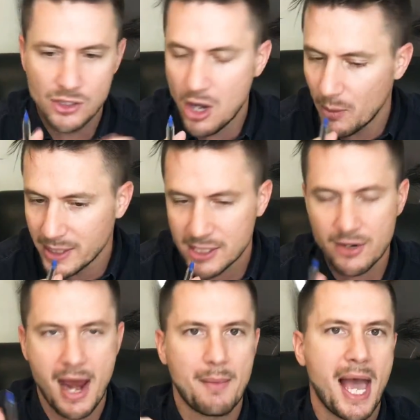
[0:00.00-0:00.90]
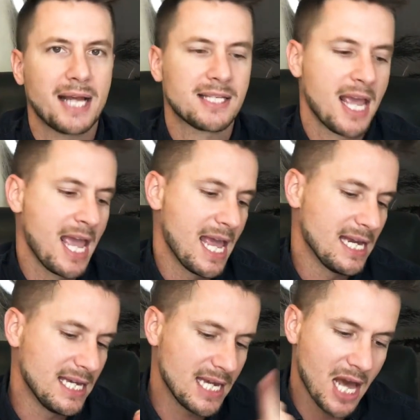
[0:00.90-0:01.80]
no Instagram ads,
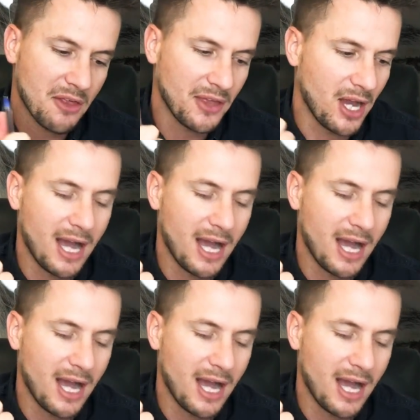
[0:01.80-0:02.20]
nothing.